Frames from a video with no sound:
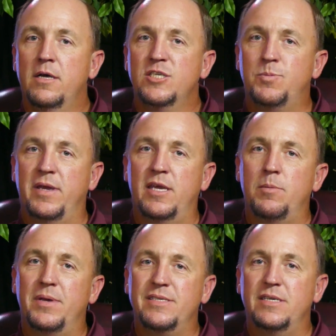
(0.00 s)

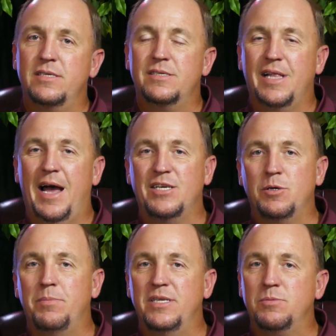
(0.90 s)
speaking business /
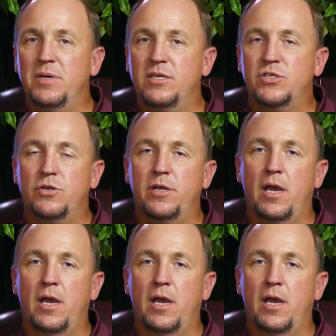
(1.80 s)
a men's ministry